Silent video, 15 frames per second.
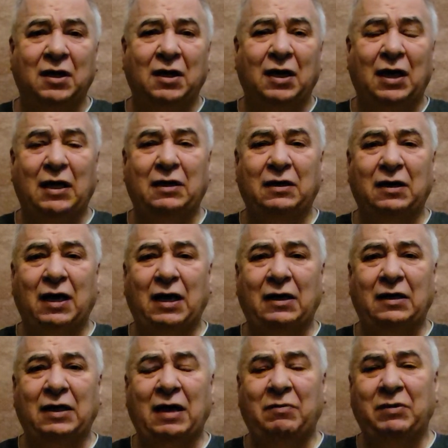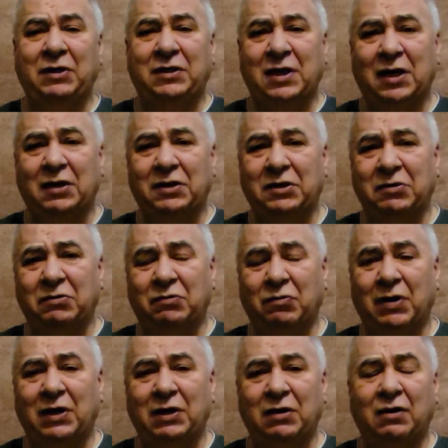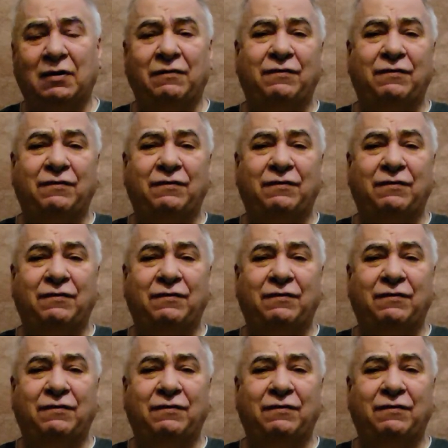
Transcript: And let me tell you, when you're